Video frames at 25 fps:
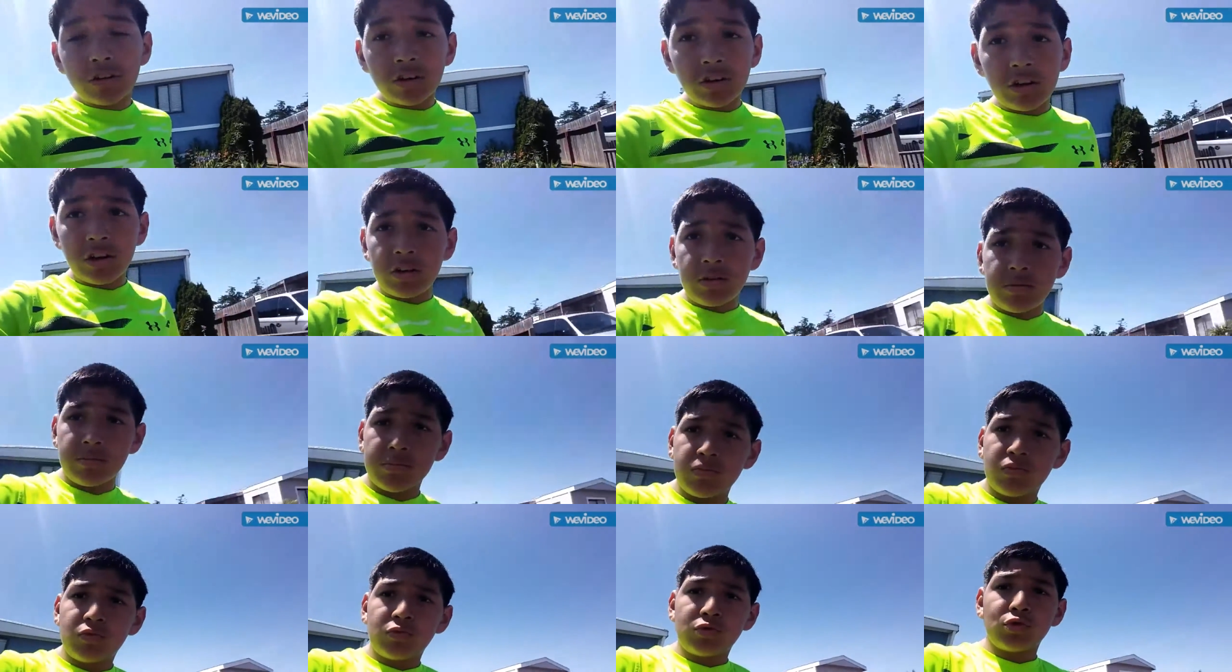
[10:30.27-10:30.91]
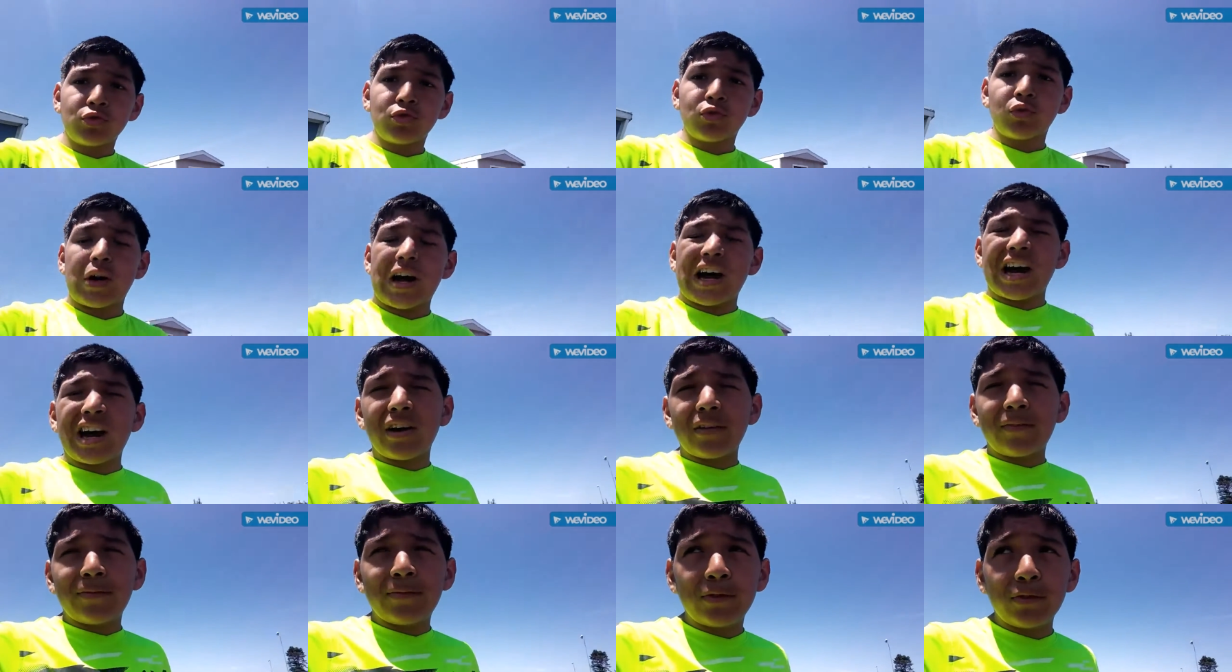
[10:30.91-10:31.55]
Um, so
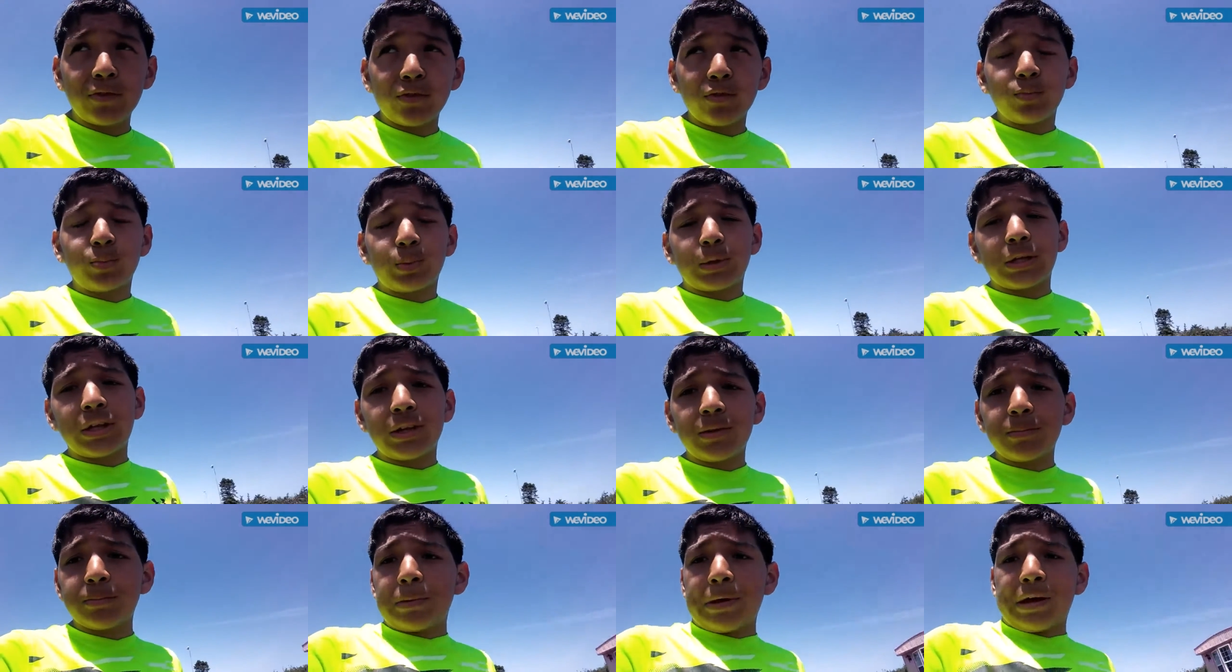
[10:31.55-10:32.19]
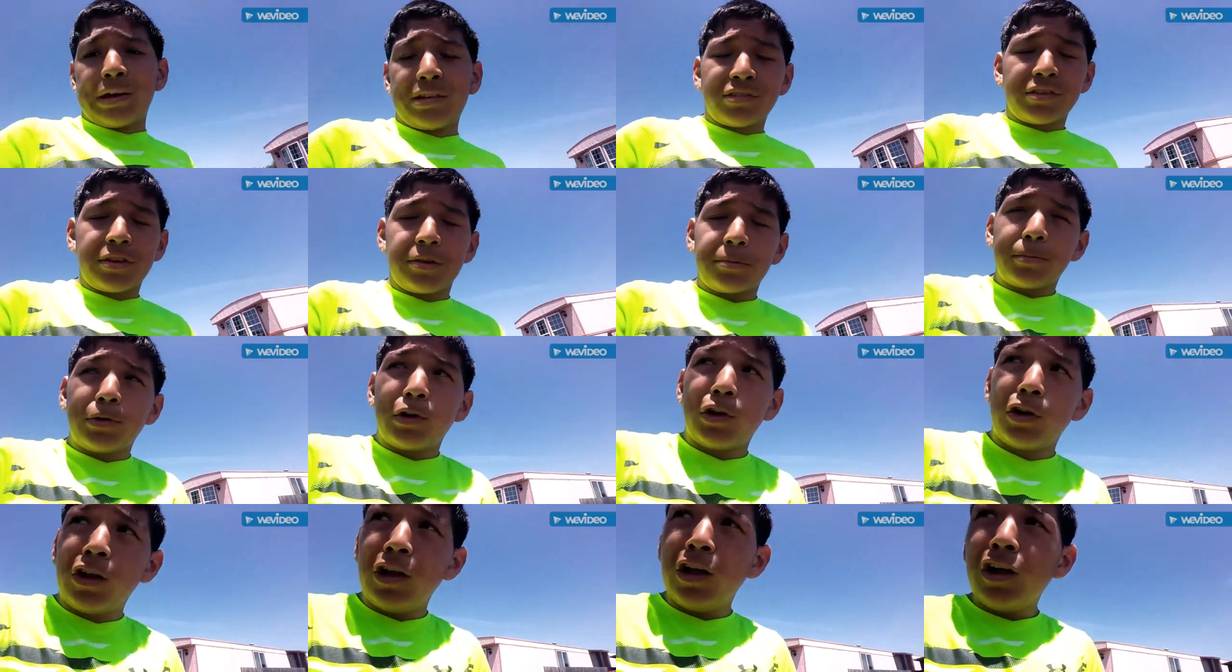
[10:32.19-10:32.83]
after playing
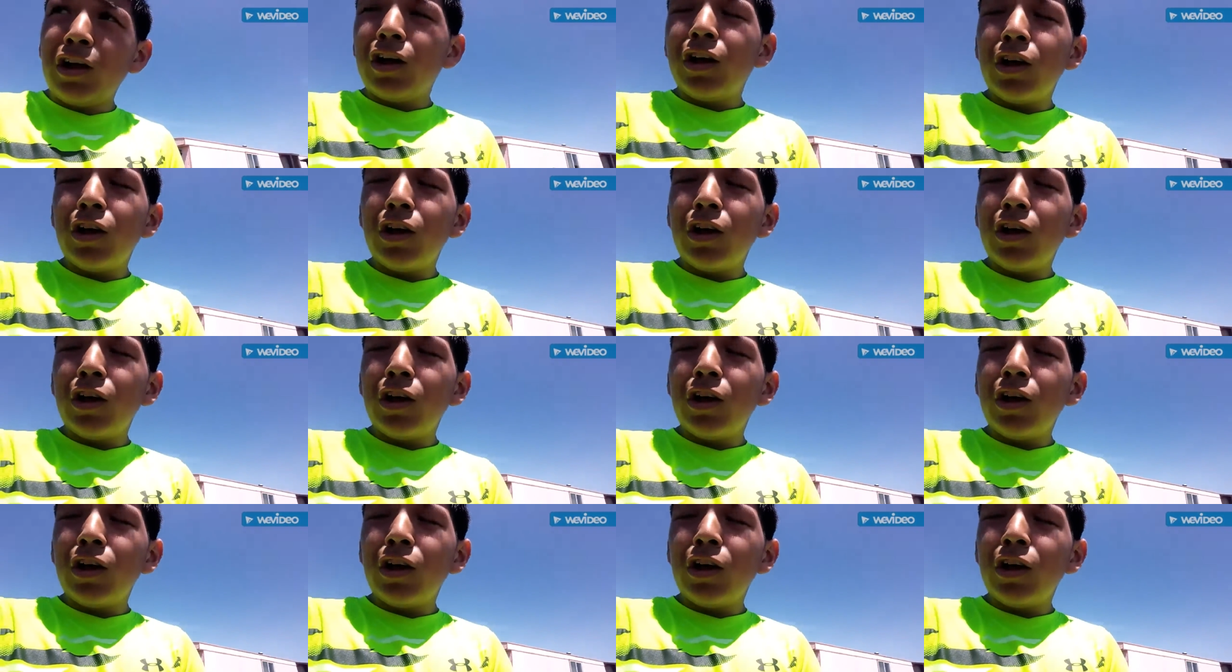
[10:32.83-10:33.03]
basketball,